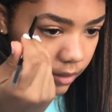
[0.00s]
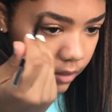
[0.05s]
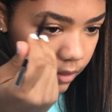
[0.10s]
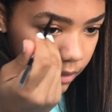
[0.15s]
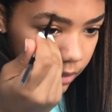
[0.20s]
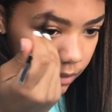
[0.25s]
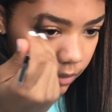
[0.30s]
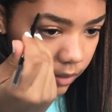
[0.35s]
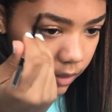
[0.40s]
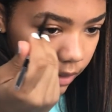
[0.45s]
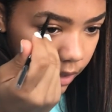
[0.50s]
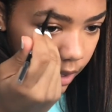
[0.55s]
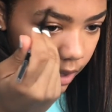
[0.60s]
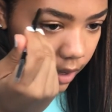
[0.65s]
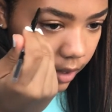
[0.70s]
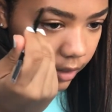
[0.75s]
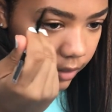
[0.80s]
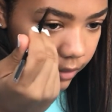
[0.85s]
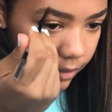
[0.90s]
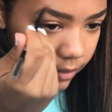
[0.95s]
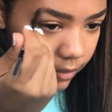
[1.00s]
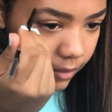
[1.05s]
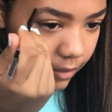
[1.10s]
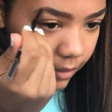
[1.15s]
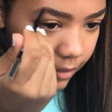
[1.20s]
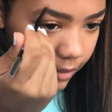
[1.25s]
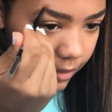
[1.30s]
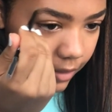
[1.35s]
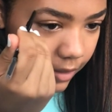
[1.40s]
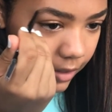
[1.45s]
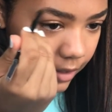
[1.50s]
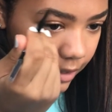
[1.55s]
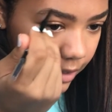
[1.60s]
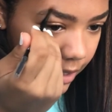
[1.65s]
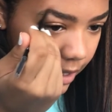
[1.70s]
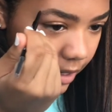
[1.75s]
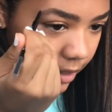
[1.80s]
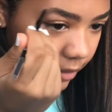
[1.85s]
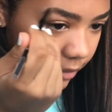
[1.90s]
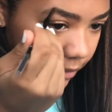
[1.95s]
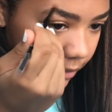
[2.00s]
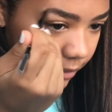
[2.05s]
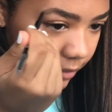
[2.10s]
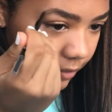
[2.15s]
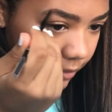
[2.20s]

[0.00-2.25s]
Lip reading: do a lot in the tail.